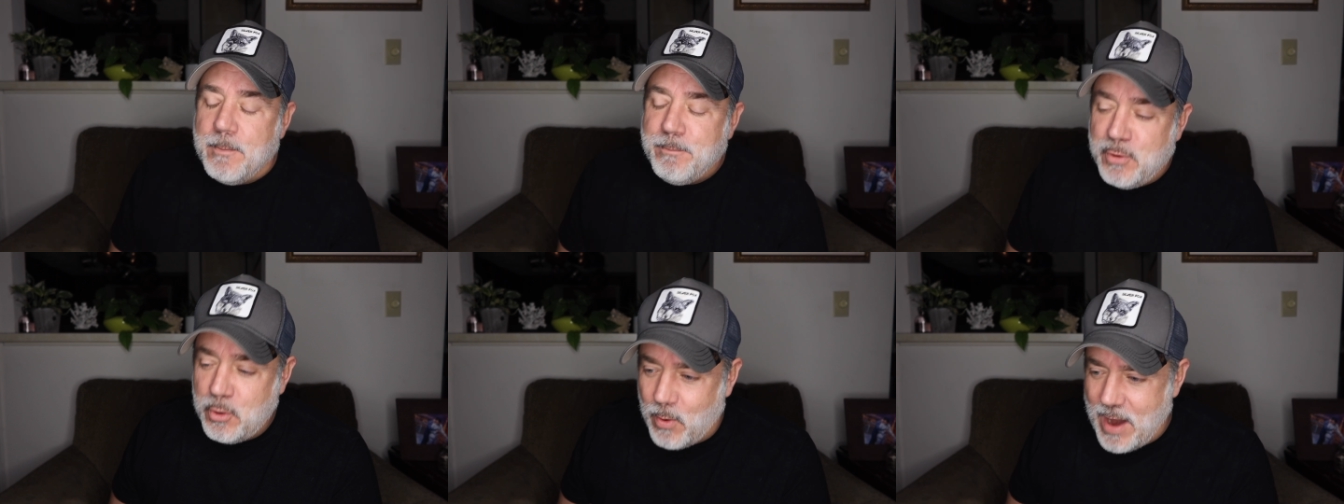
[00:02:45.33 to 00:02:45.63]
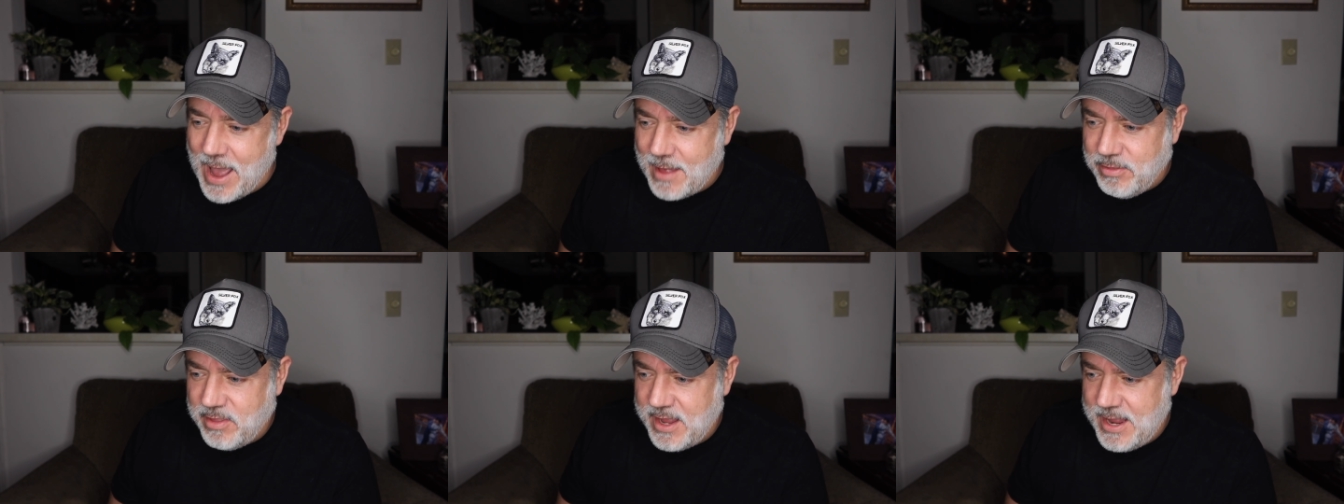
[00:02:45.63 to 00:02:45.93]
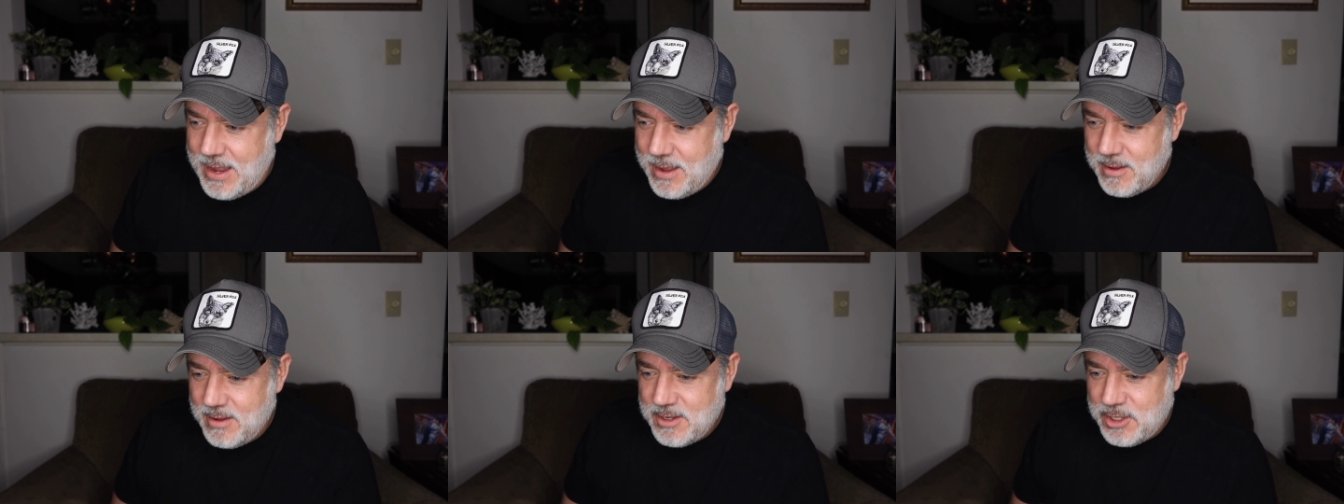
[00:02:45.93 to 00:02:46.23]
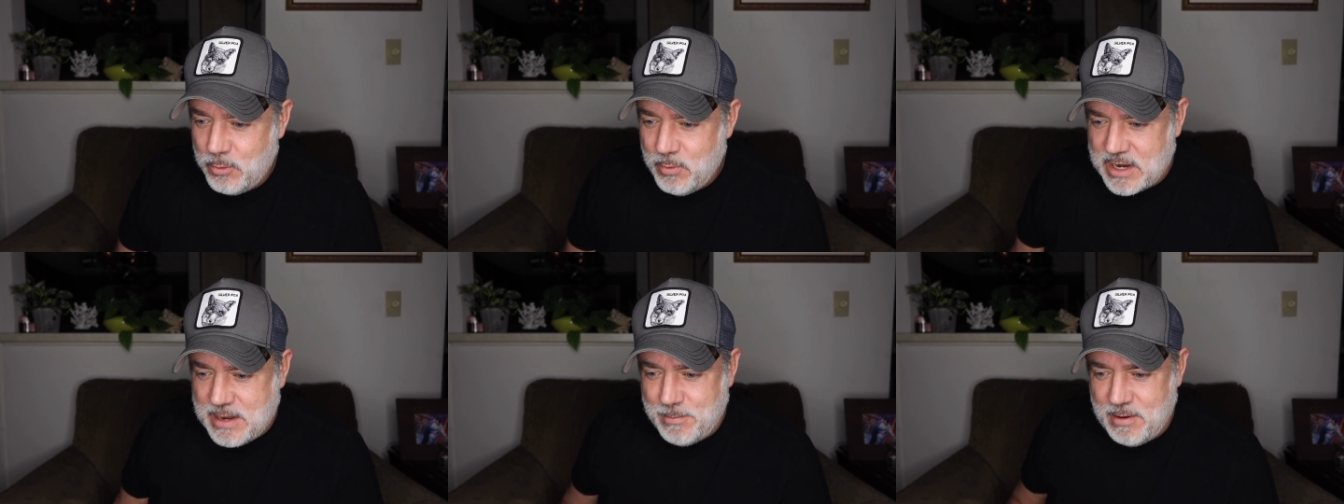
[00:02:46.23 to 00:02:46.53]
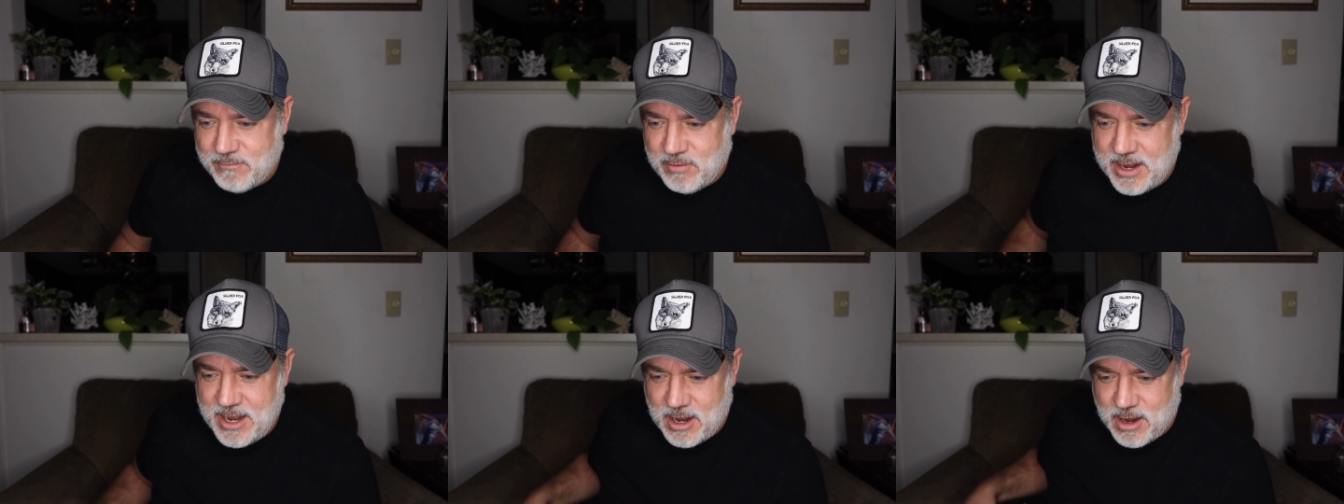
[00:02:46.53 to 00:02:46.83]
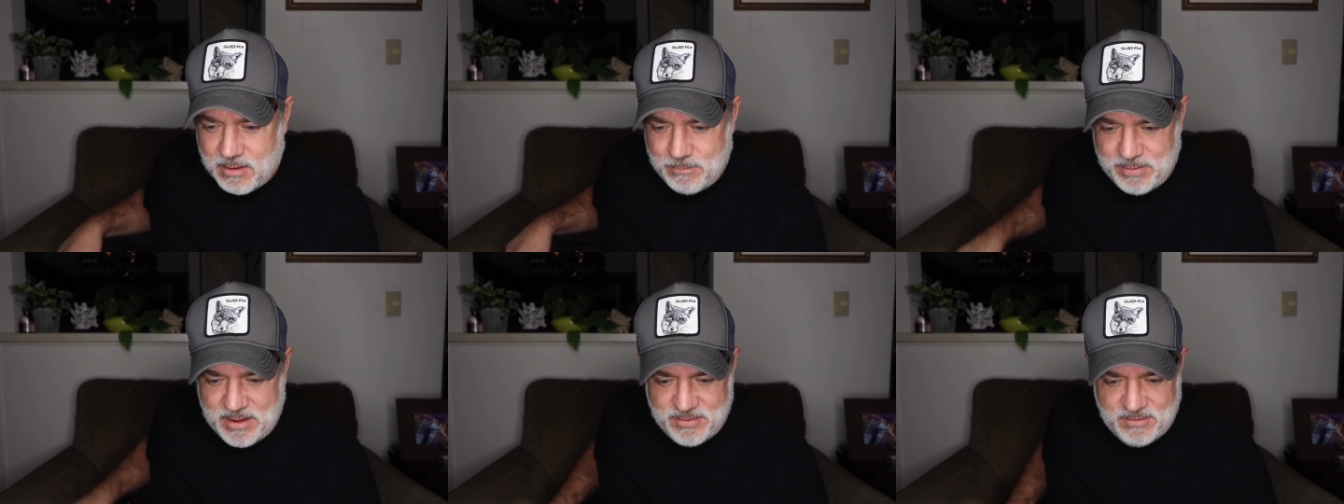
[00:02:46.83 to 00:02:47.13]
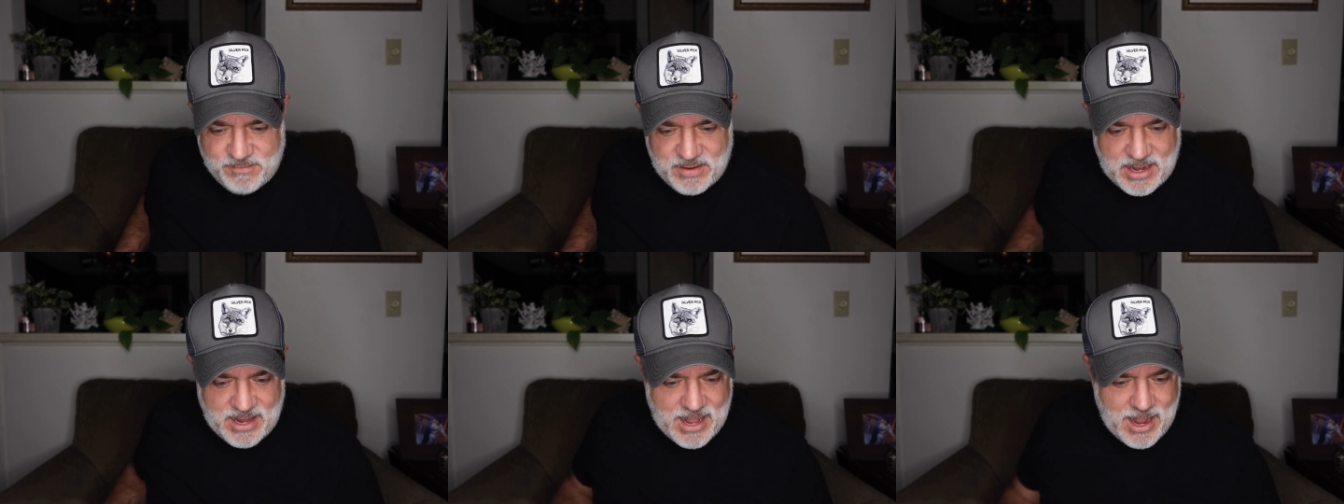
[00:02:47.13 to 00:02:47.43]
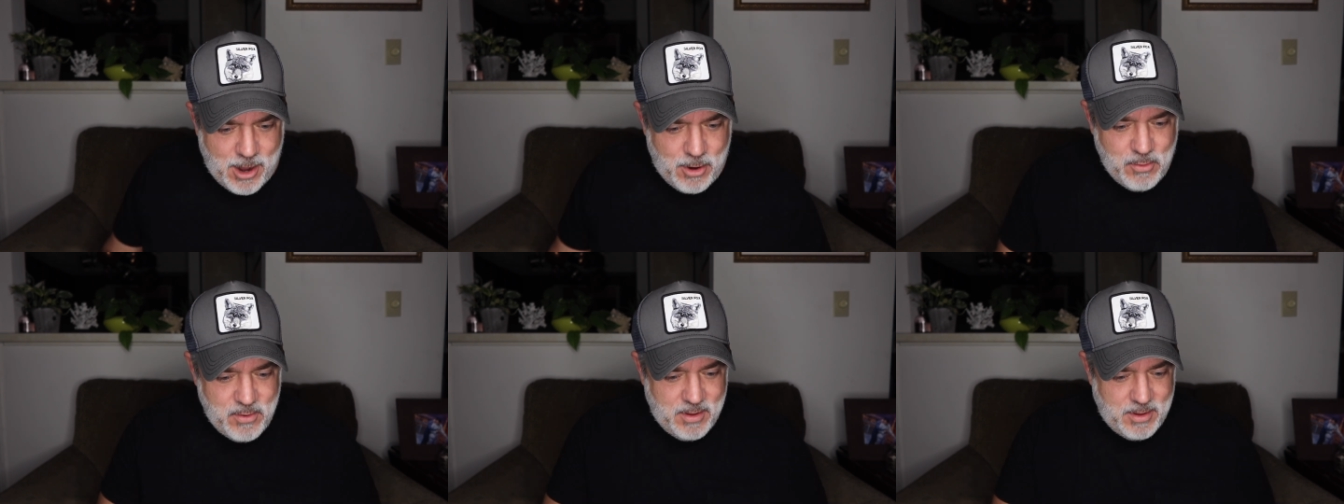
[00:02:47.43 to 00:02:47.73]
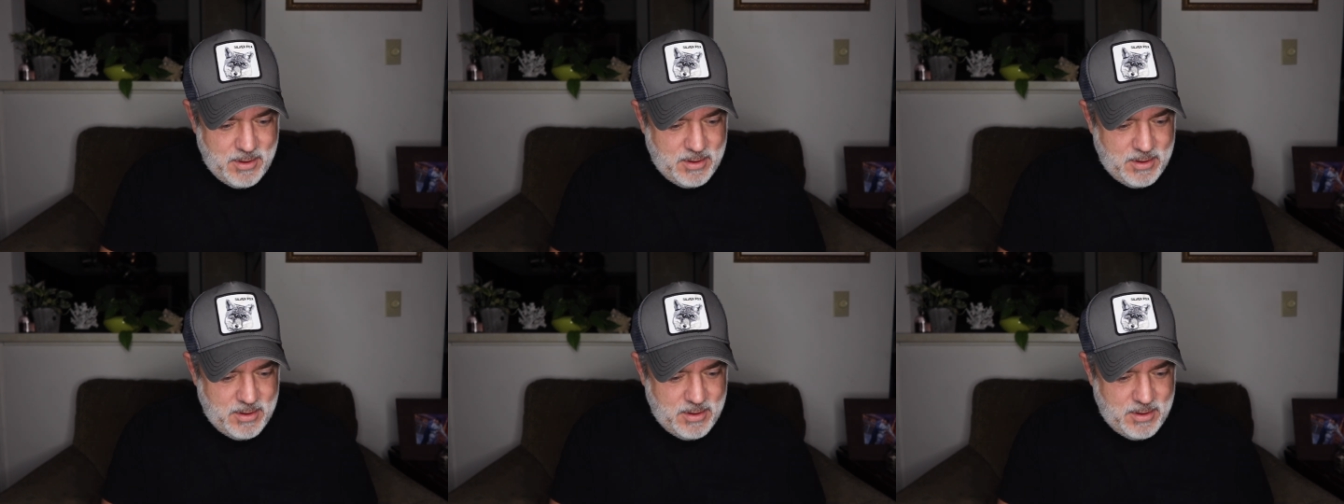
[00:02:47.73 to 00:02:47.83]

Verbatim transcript: Boo Radley, you want to come over here and be in the video?